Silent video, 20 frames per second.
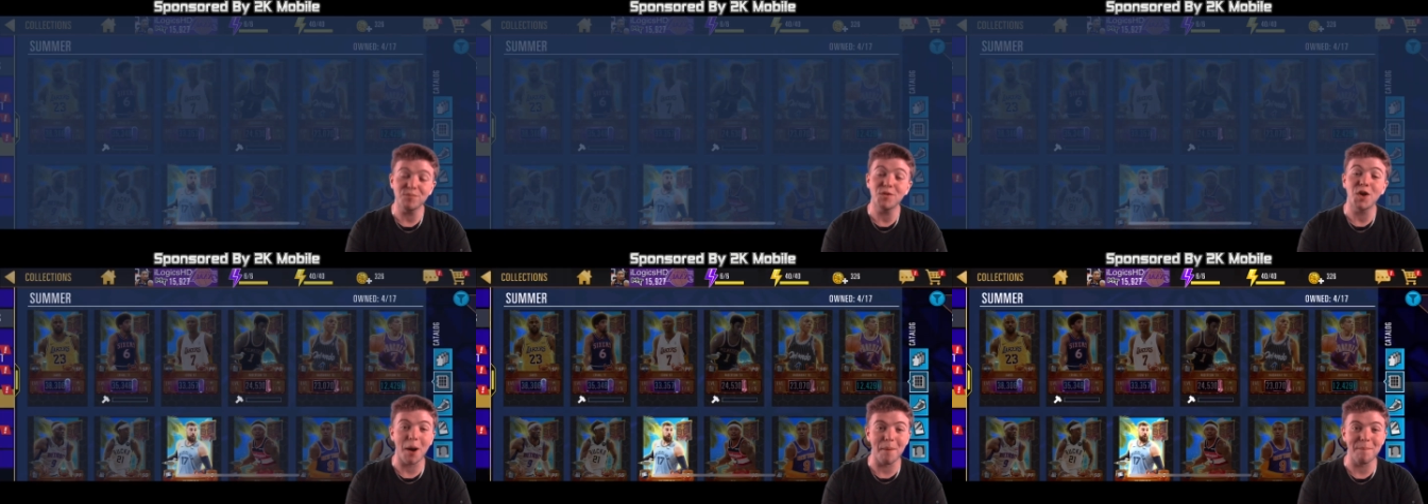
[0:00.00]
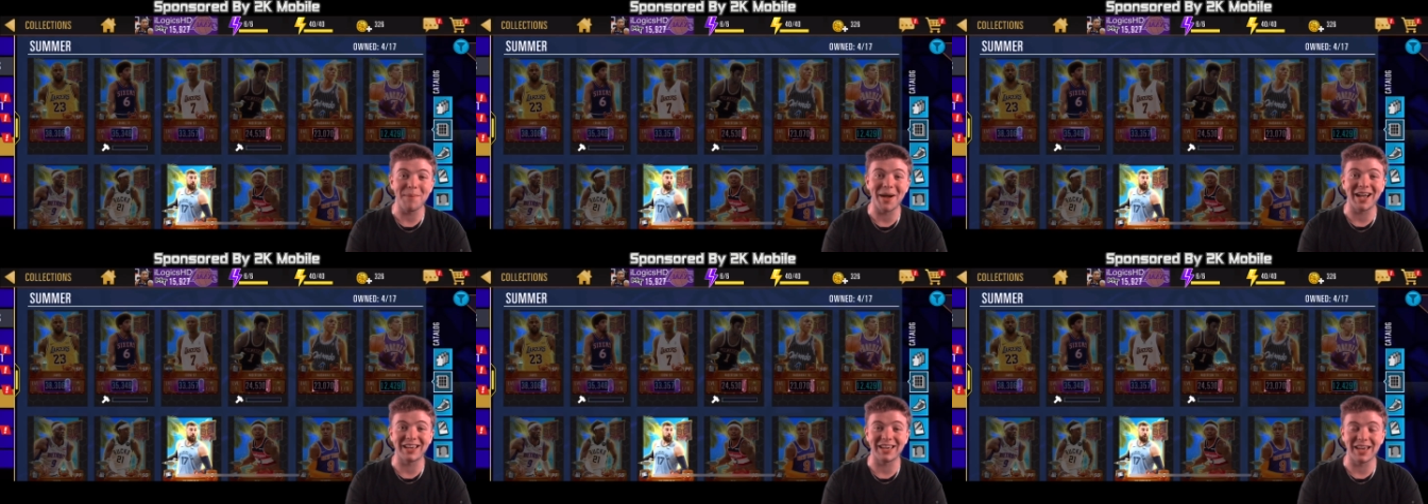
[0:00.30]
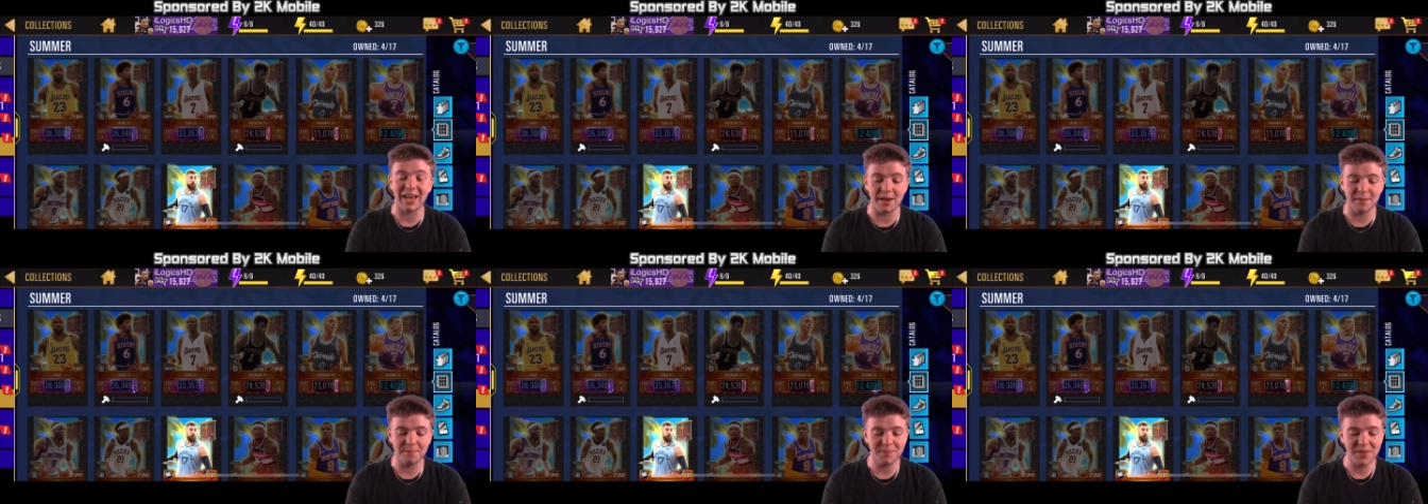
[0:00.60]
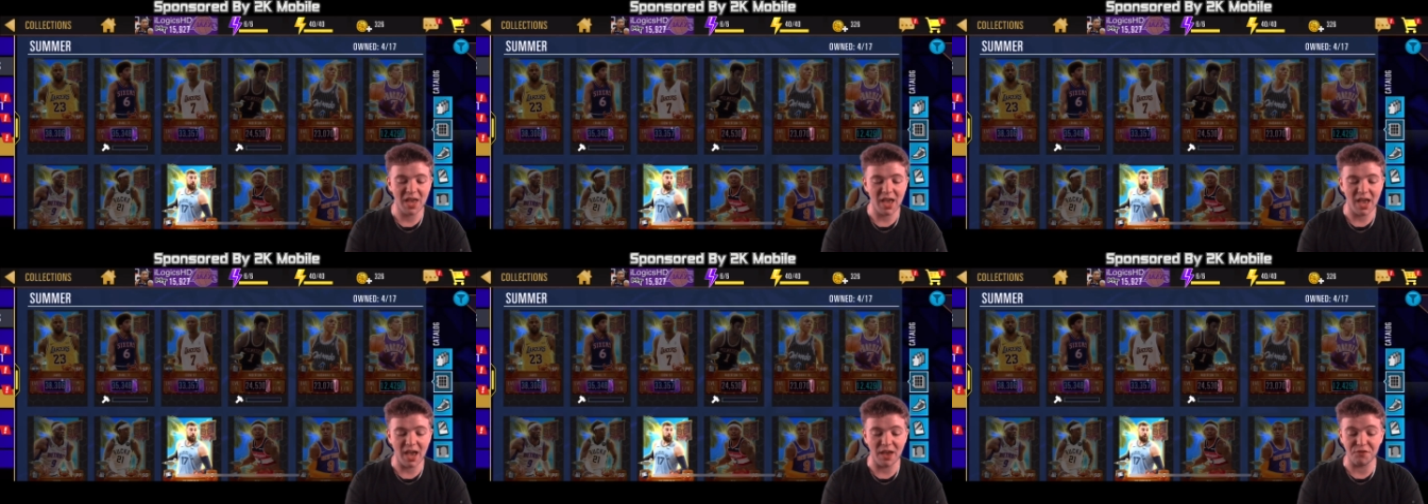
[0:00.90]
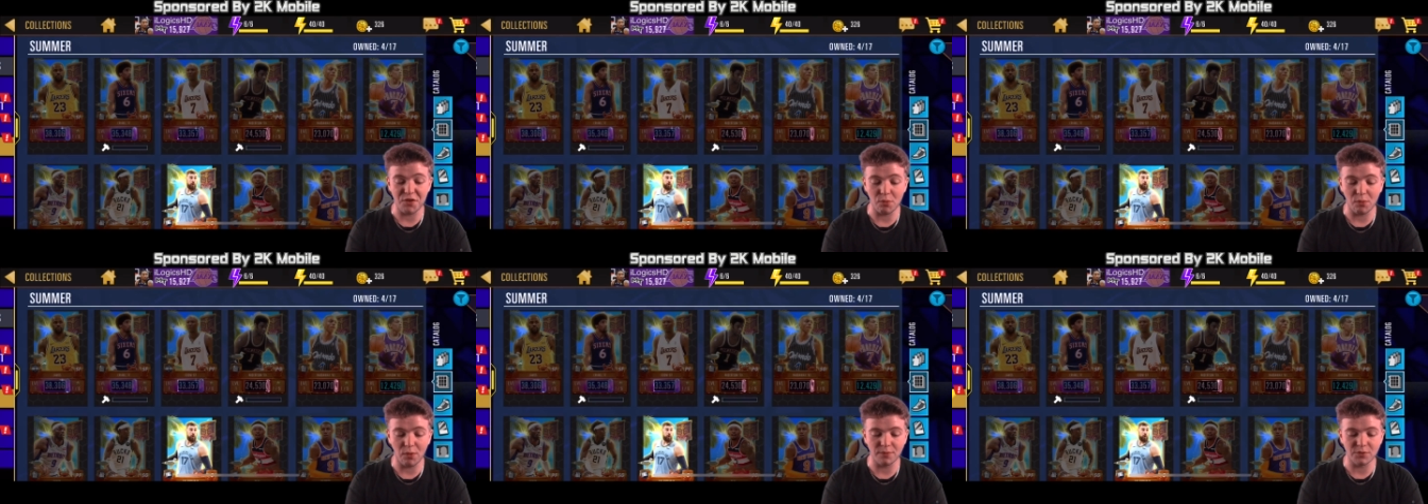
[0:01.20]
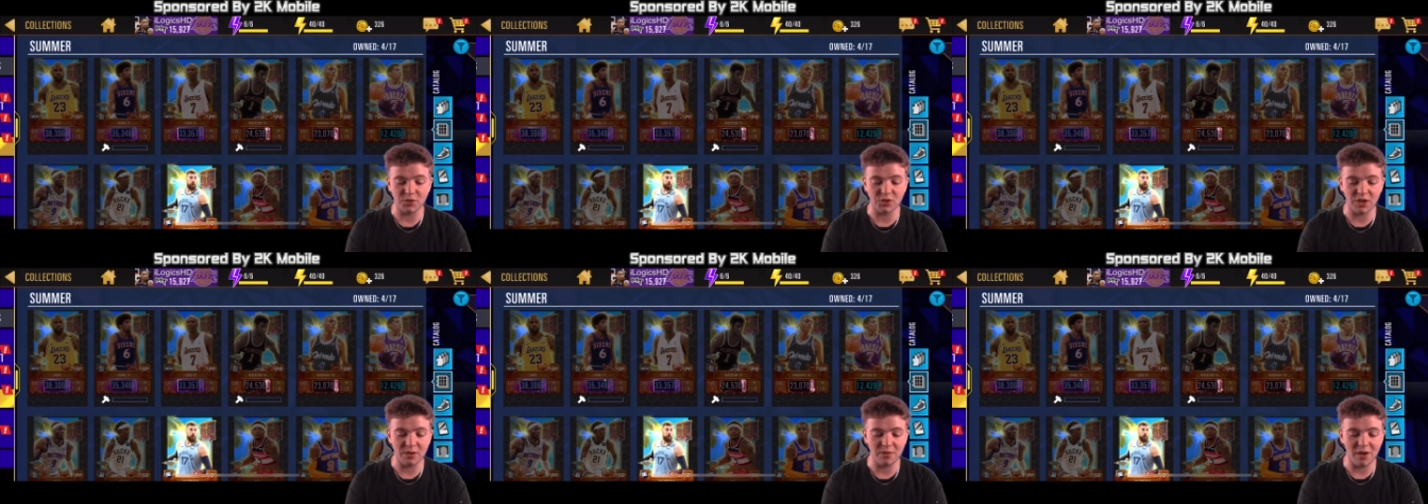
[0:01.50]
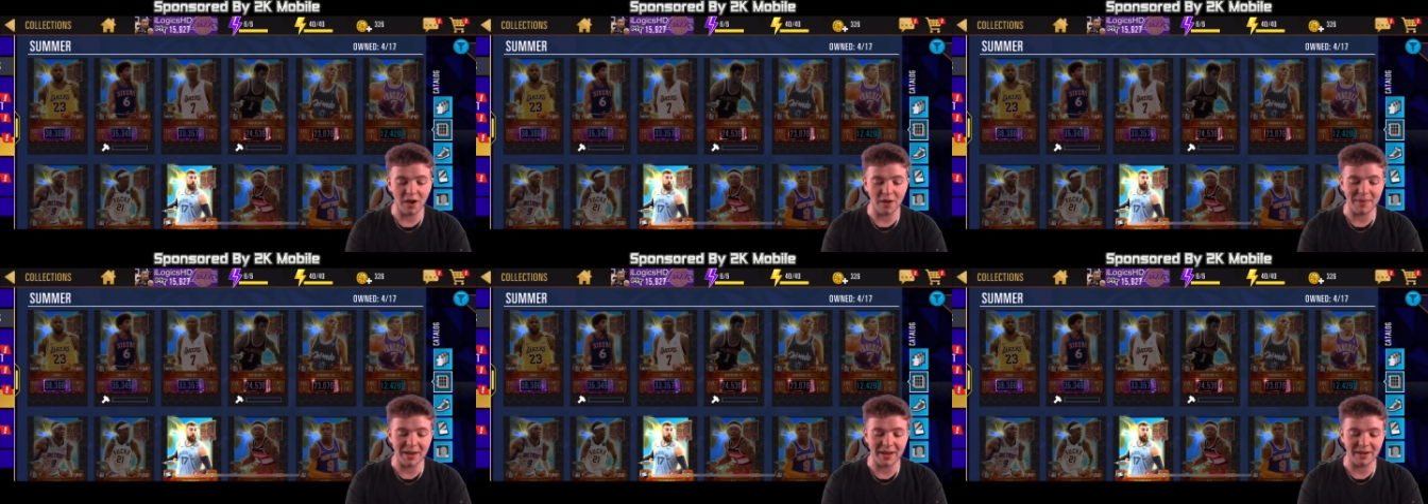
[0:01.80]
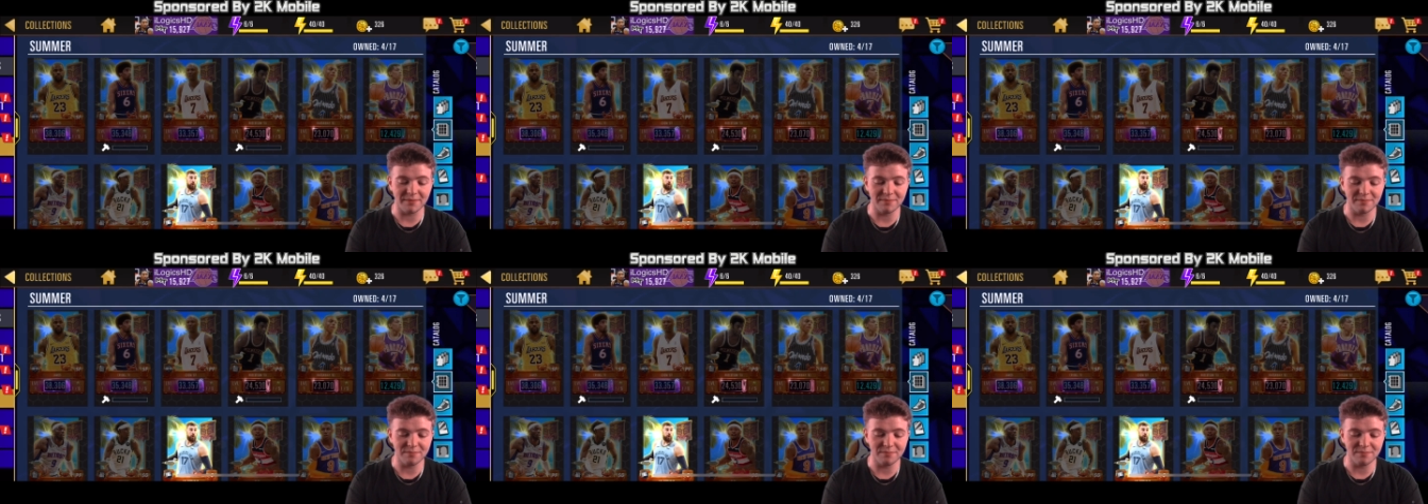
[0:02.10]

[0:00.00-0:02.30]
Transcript: Come back here if you want to. I mean,